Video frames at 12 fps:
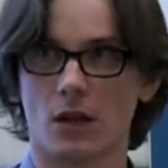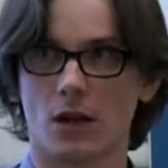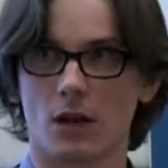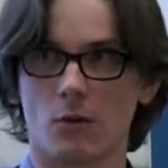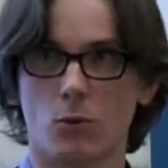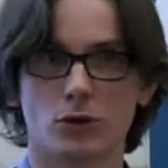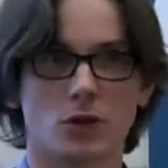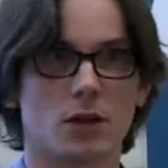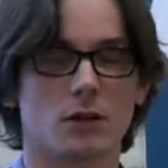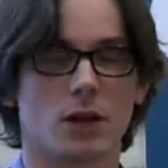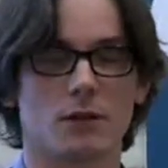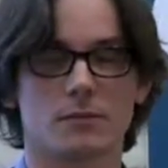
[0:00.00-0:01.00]
water,
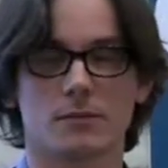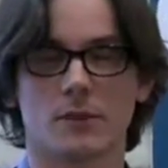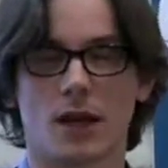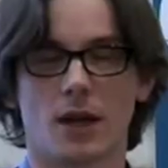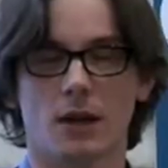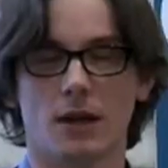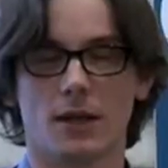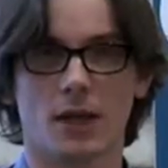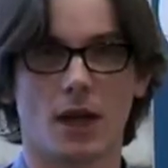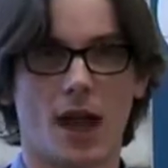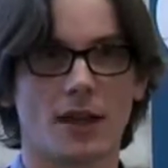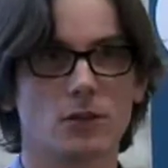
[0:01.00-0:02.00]
and
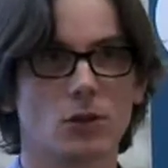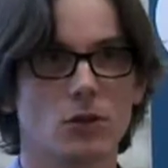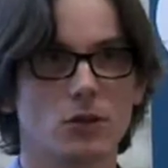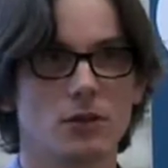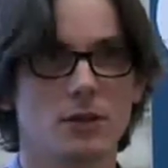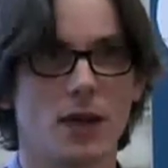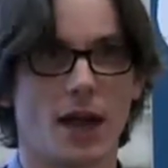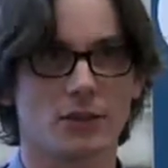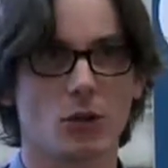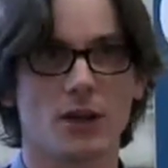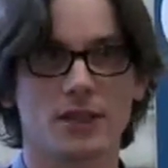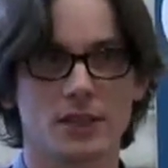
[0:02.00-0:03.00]

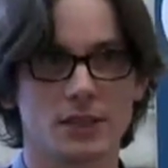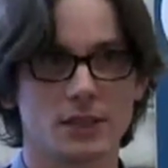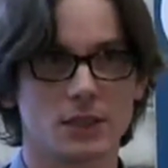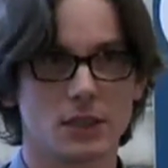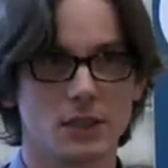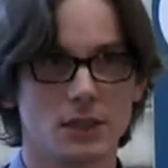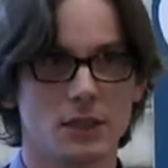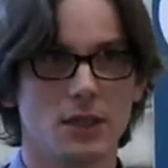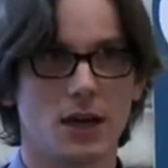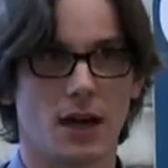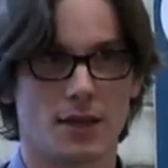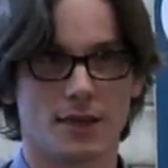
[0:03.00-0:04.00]
hydroelectricity,
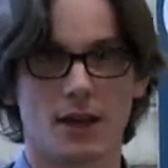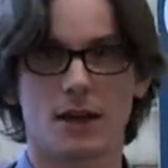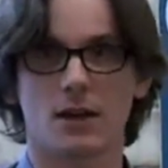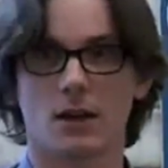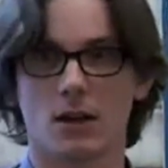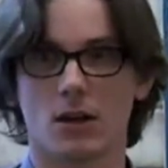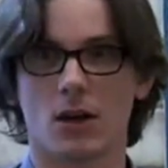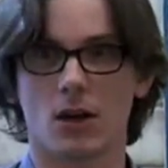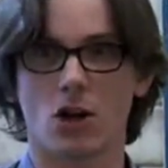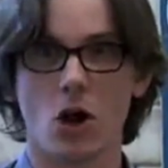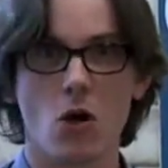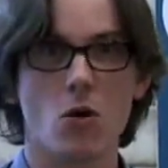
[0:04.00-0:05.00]
and then
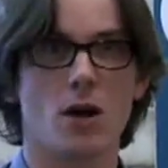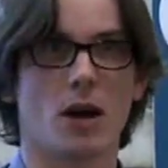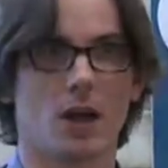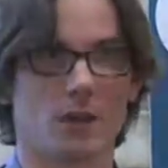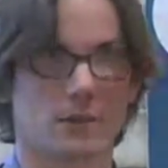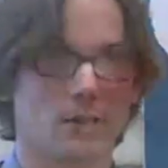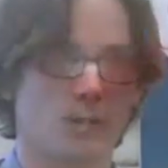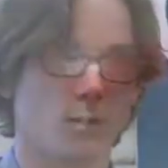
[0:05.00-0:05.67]
coal and